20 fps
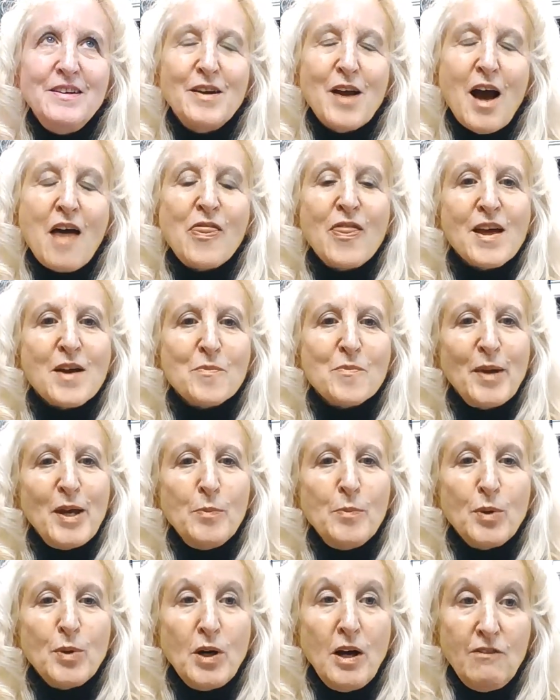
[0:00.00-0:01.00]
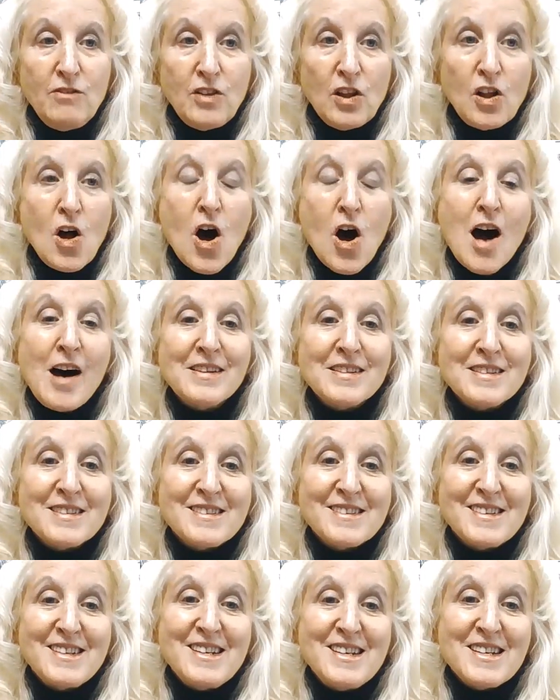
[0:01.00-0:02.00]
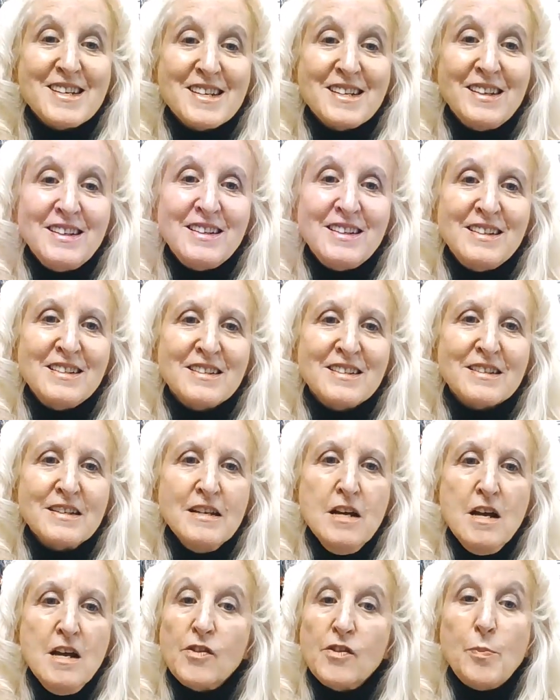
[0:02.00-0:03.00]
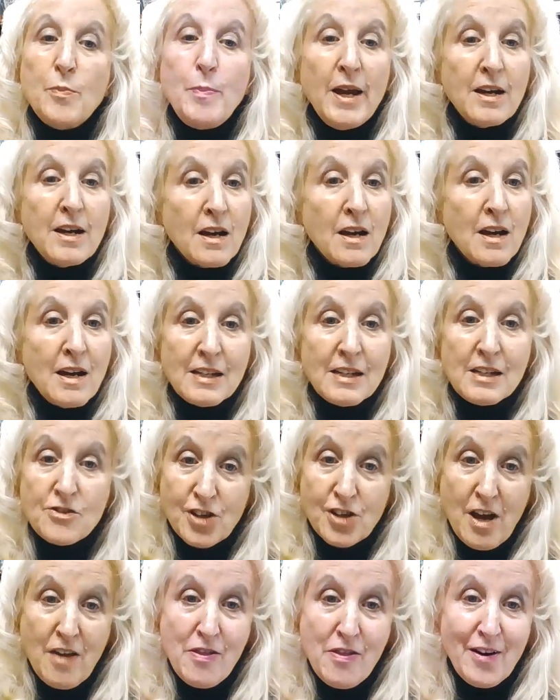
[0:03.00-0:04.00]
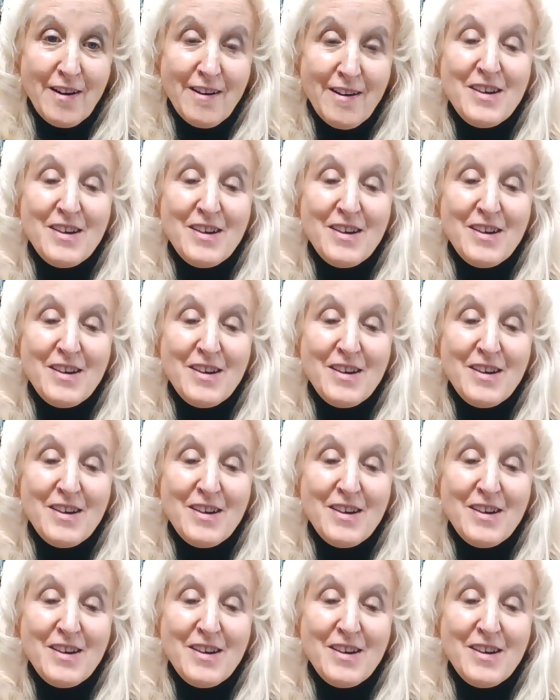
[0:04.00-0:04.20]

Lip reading: I think people have lost is depending on each other.